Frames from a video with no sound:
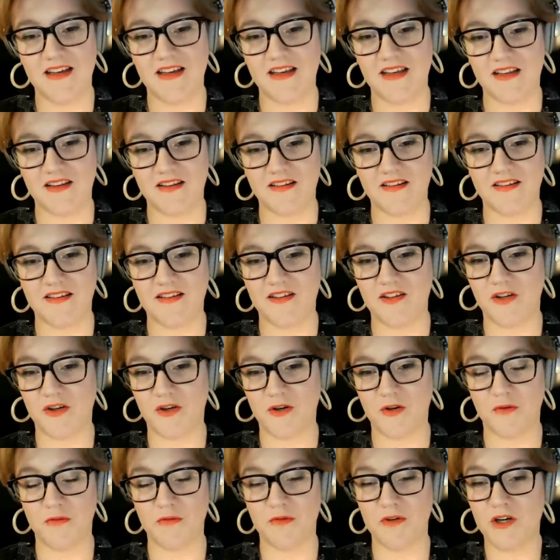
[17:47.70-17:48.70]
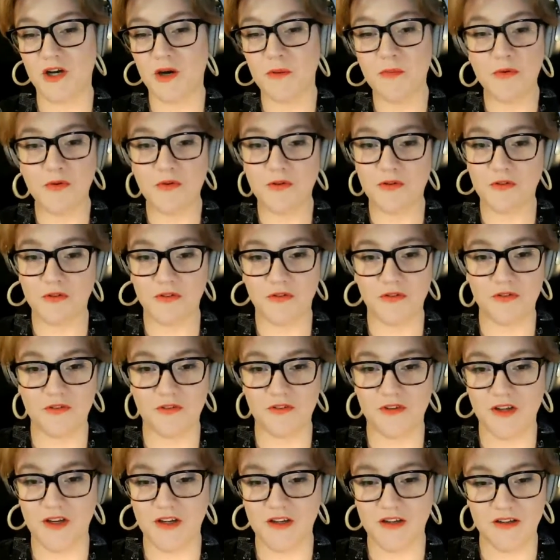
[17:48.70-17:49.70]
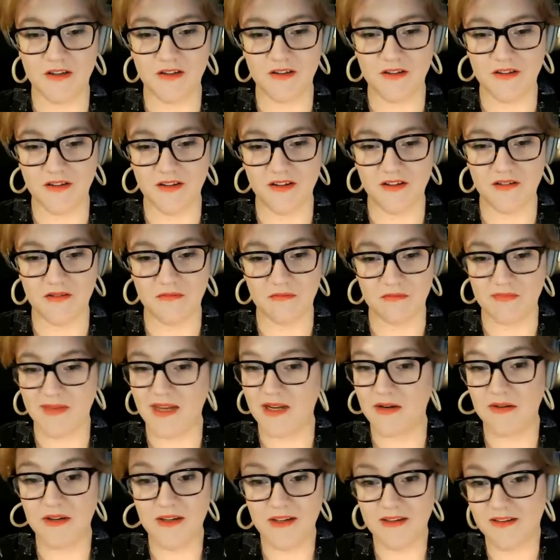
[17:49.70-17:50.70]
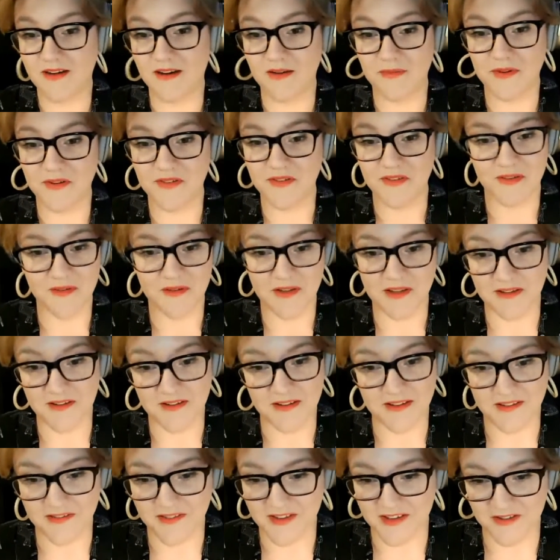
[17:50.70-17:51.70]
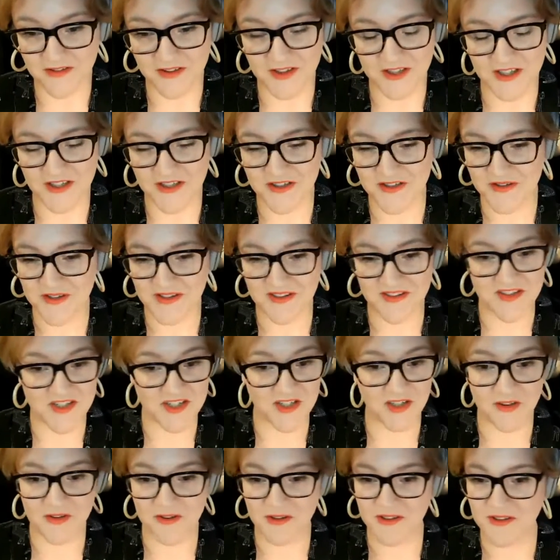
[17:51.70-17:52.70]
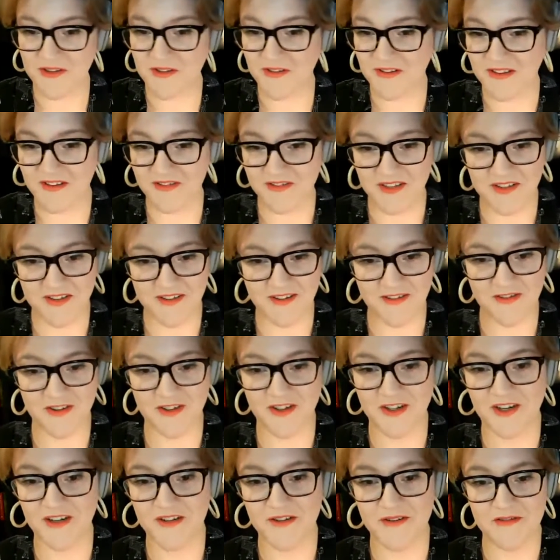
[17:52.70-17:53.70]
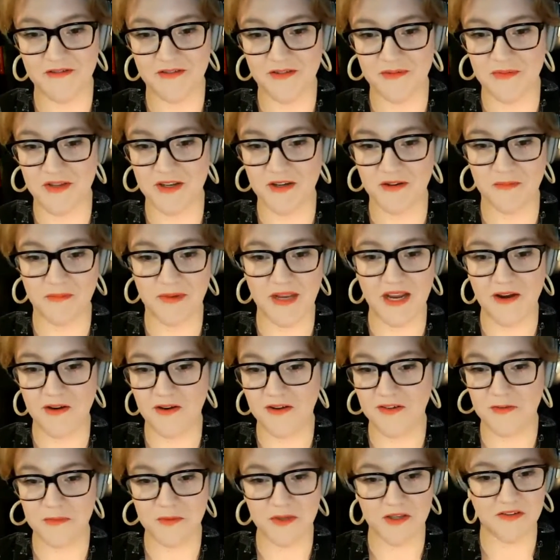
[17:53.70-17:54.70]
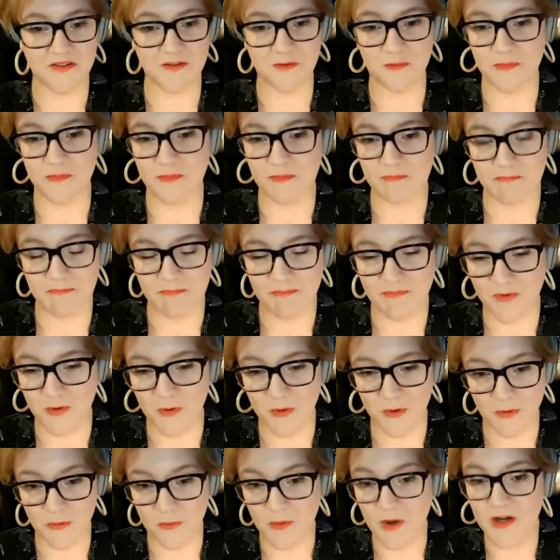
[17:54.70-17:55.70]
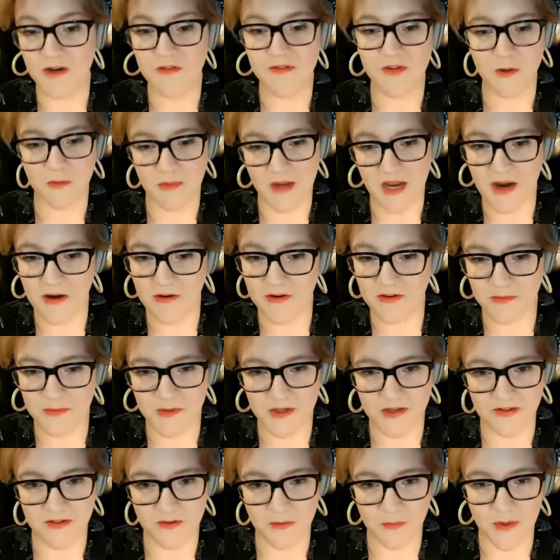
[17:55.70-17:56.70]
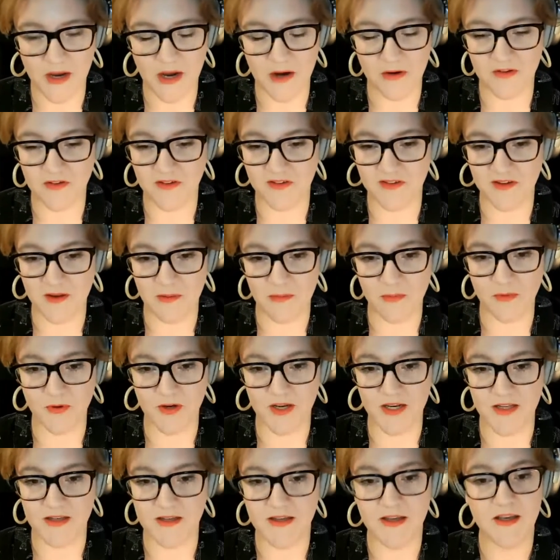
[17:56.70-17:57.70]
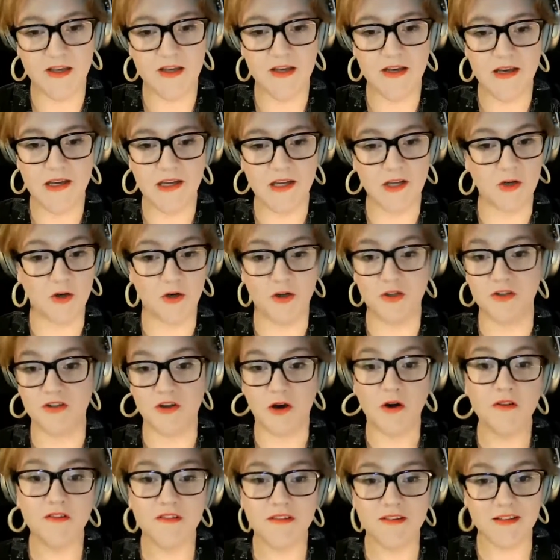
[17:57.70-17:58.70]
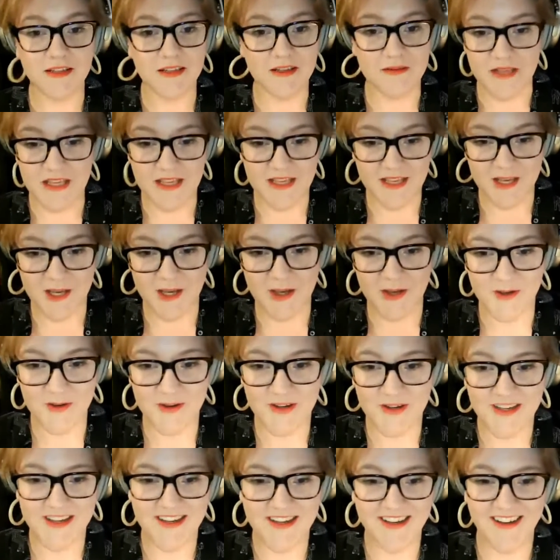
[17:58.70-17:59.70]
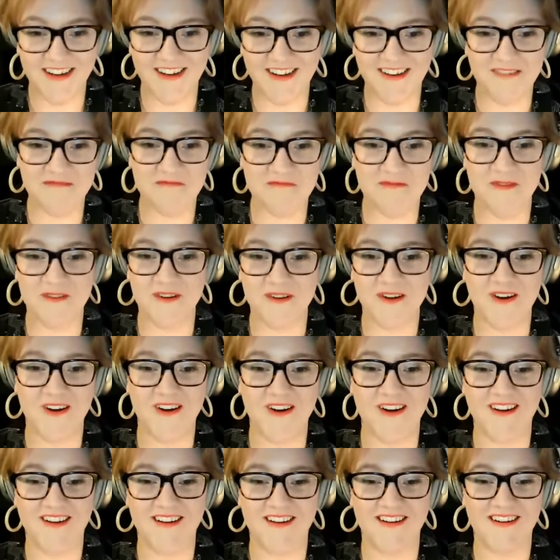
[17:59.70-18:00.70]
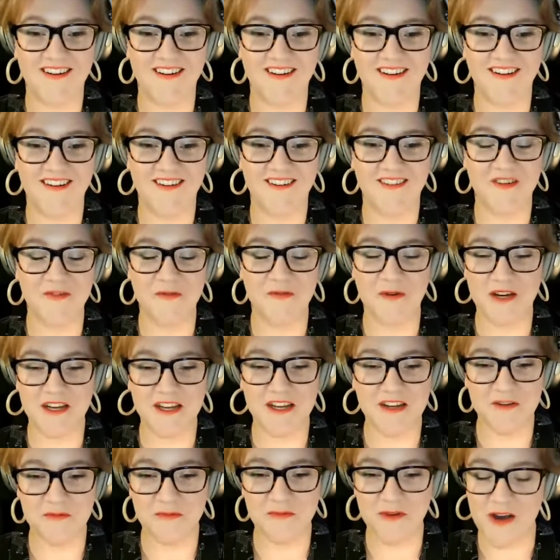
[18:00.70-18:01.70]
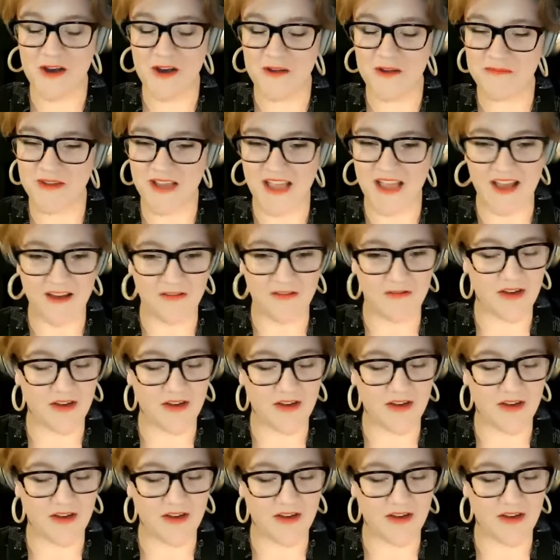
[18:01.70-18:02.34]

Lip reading: It's, couples, the married couples, sometimes who live in different countries, children who live in a different country from their parents or one of their parents because their parents are separated, adults like me who are working abroad but have